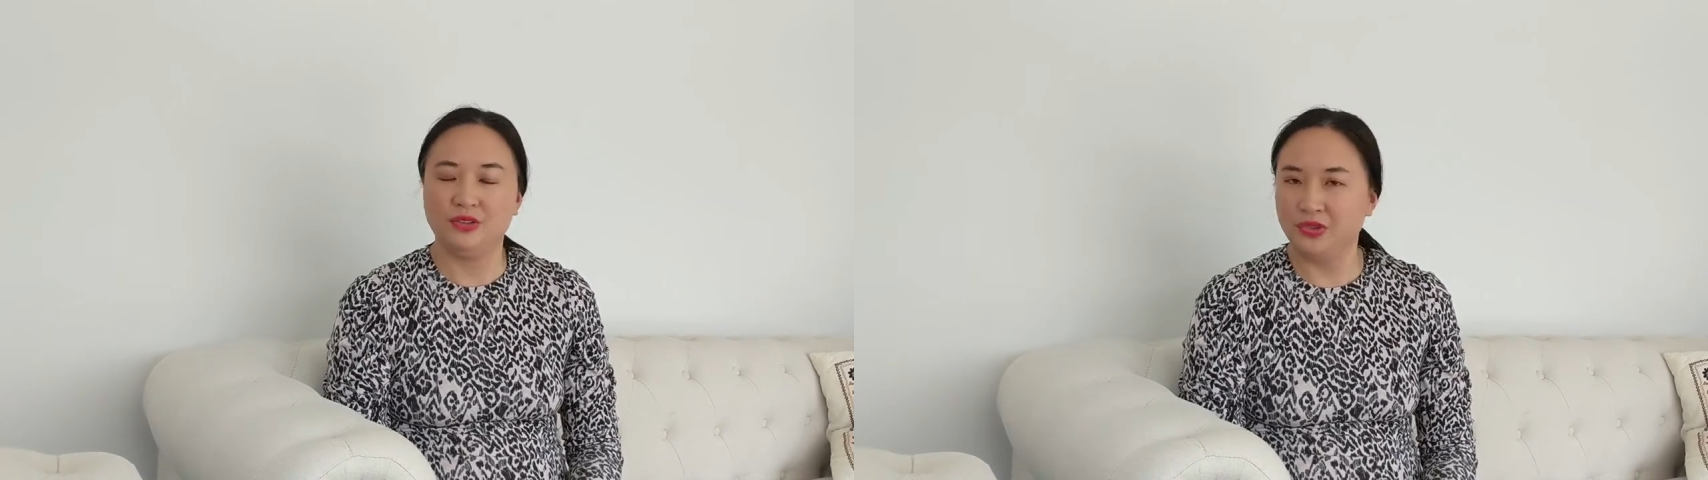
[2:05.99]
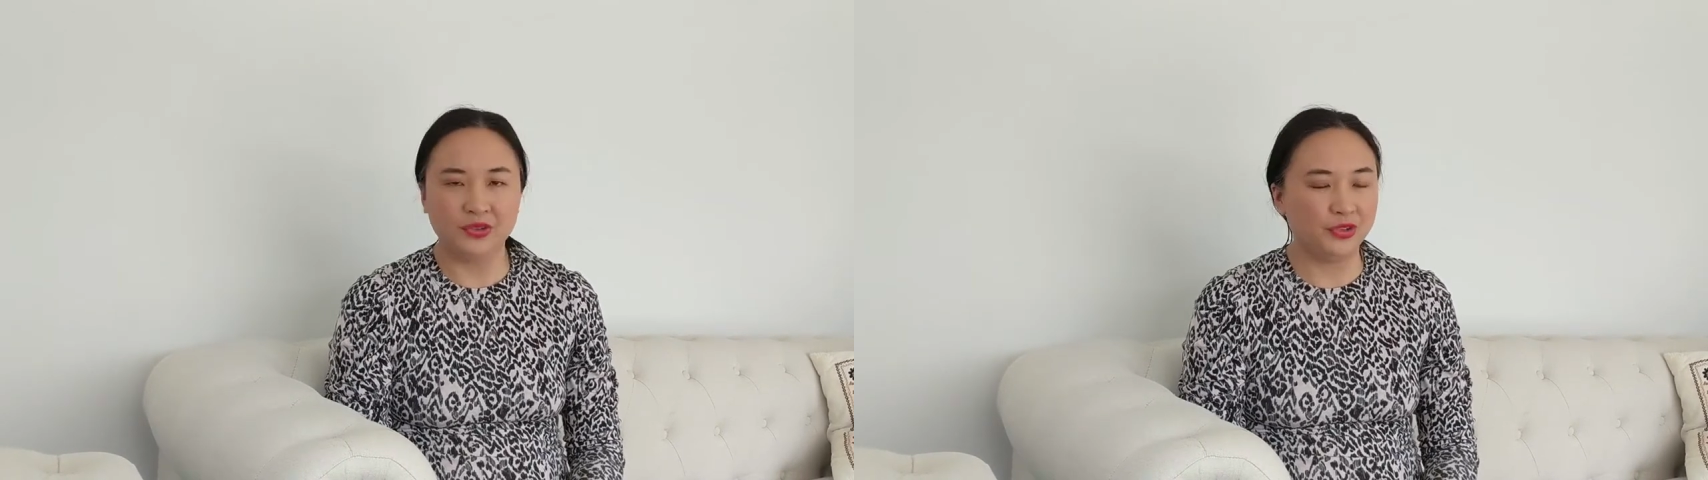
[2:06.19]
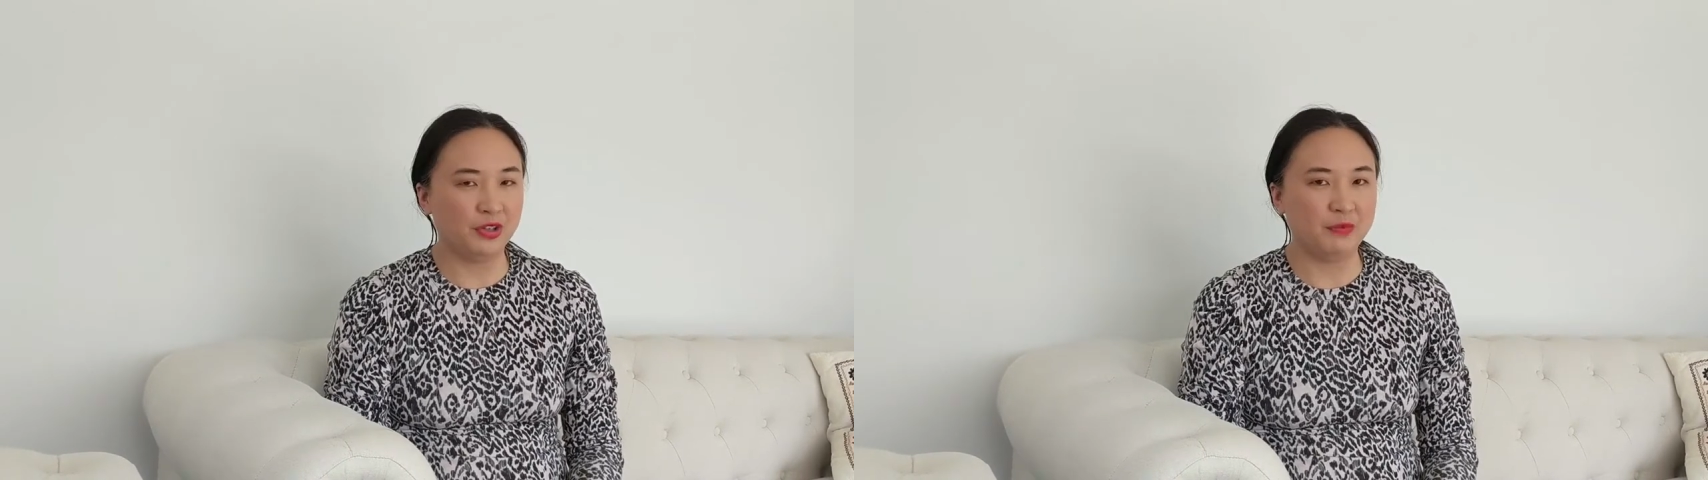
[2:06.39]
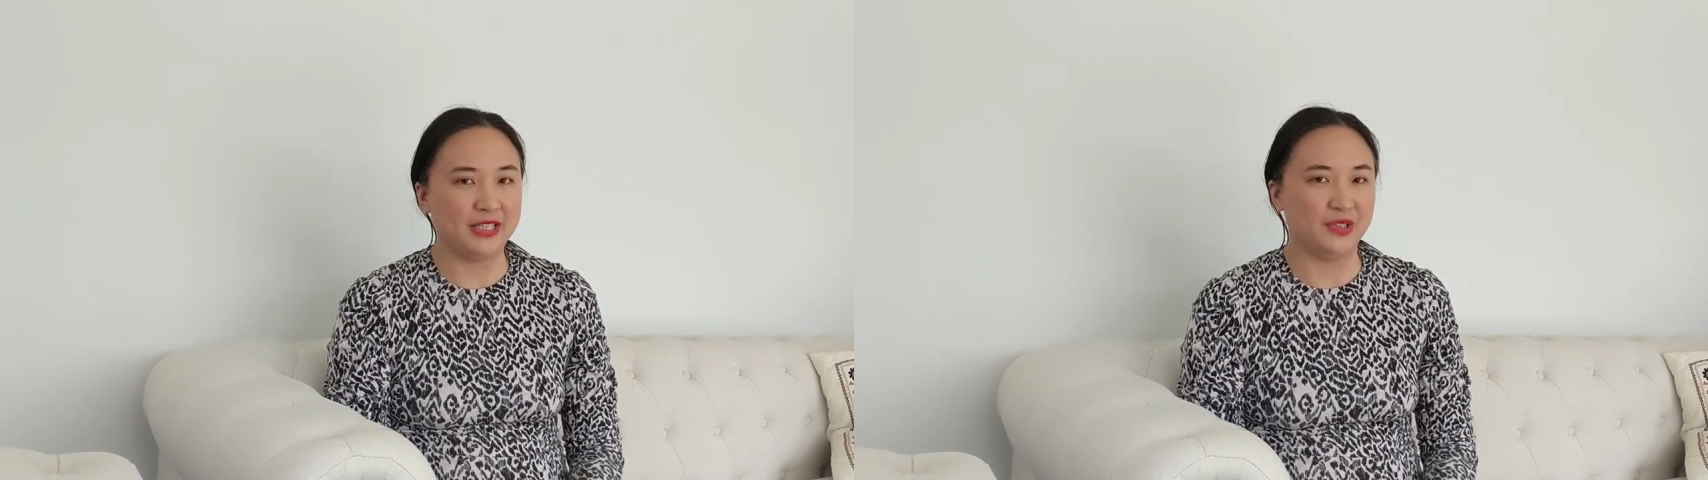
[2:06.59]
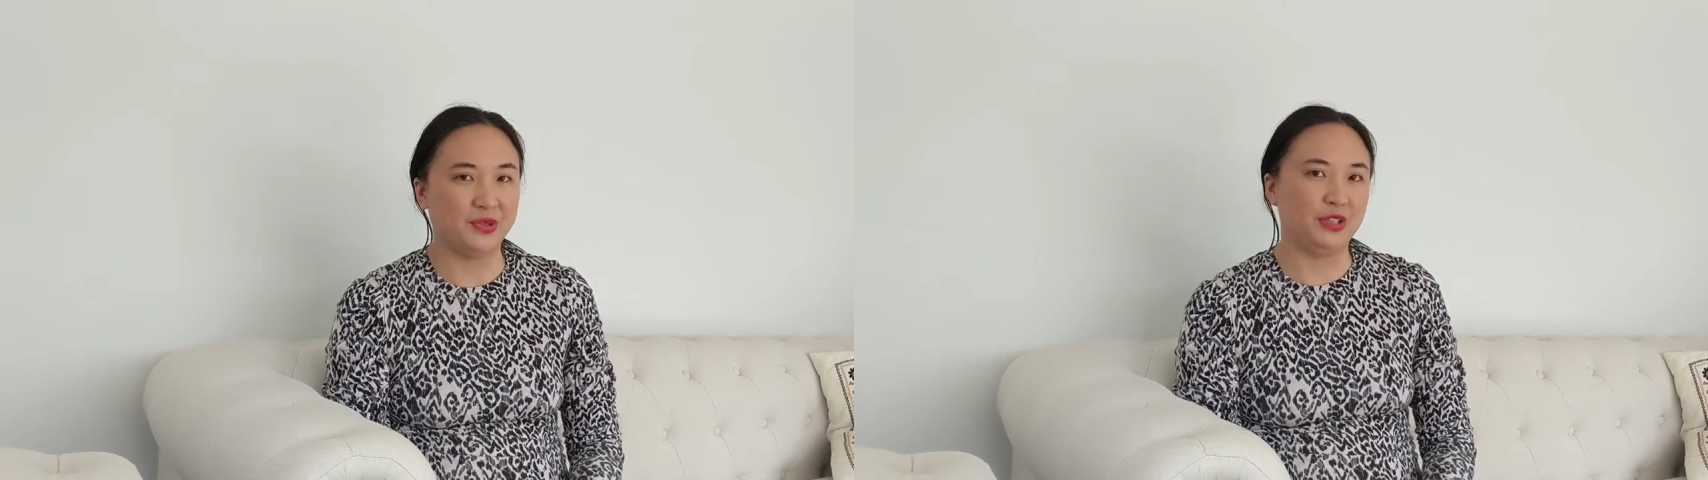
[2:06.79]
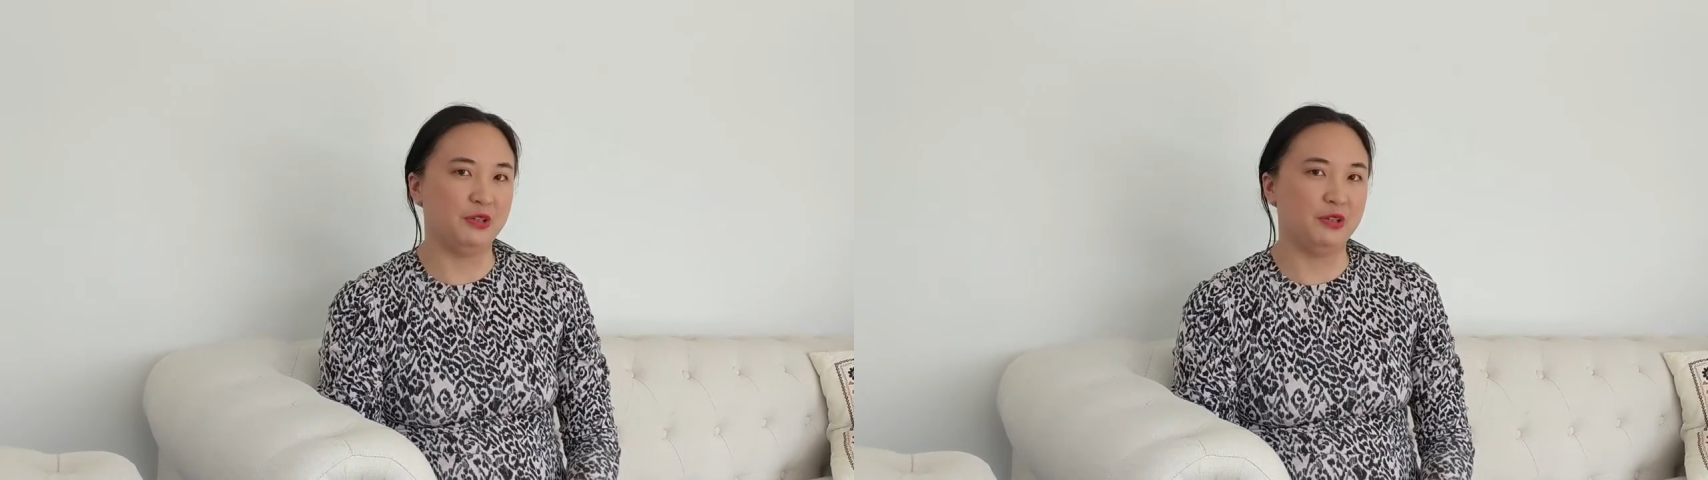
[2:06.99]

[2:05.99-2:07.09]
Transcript: not knowing much at all